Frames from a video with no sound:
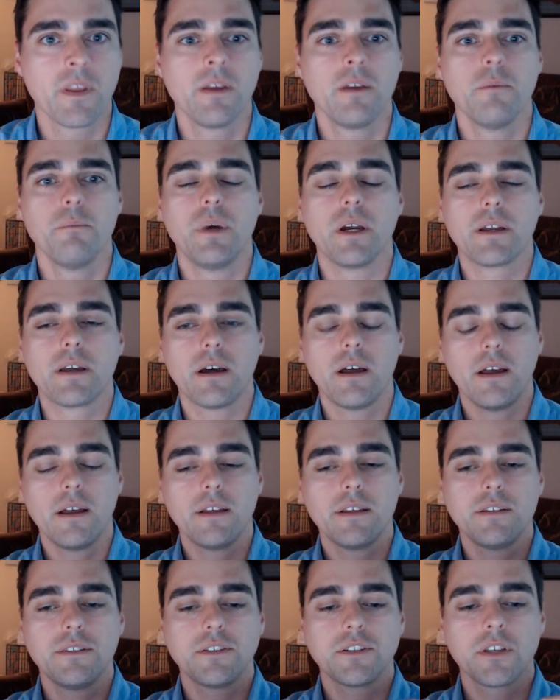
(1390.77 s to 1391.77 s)

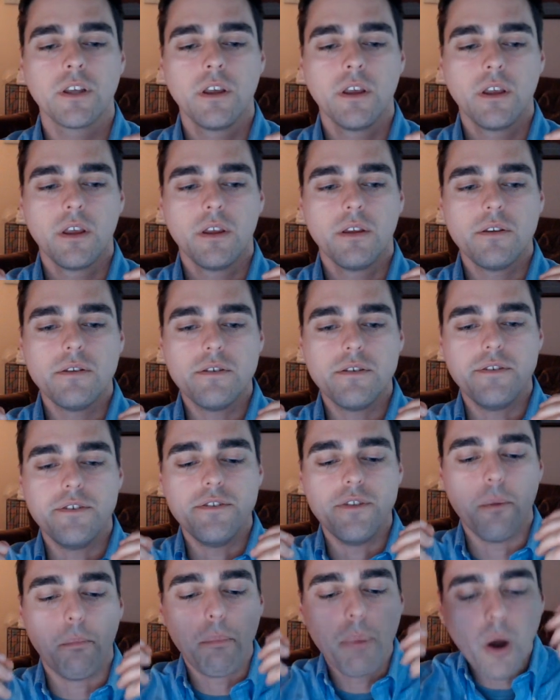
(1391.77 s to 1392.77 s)
because the
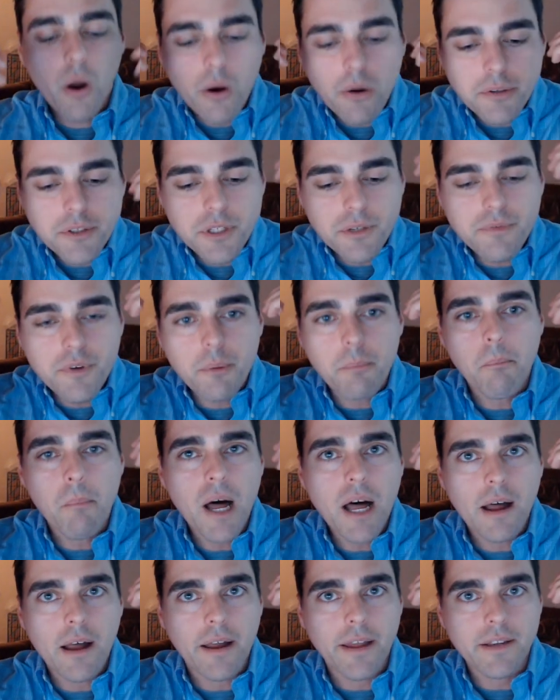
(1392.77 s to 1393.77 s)
parts of your
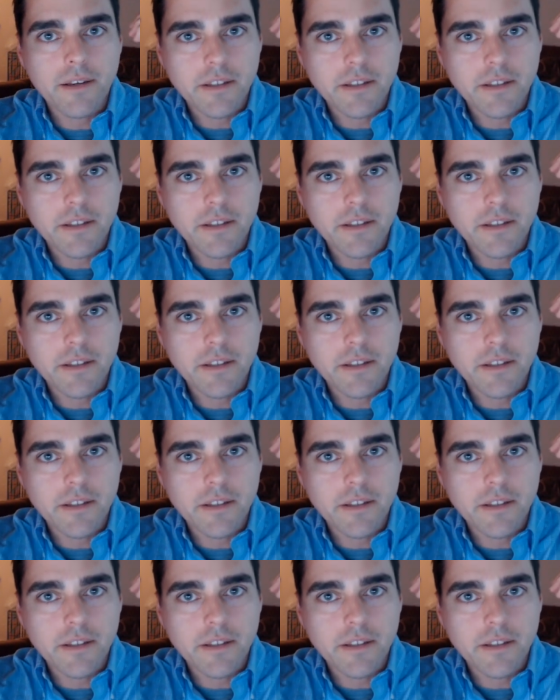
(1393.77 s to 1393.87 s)
mind,